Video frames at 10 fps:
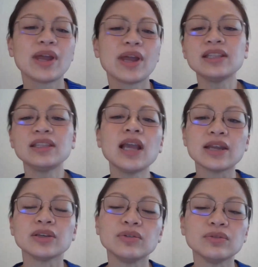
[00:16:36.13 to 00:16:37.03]
So anything
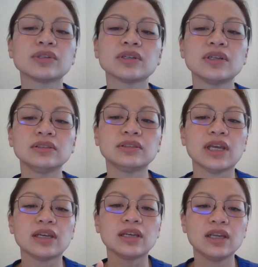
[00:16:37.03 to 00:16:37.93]
unusual
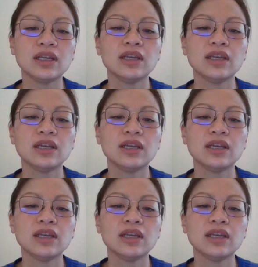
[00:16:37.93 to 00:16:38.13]
that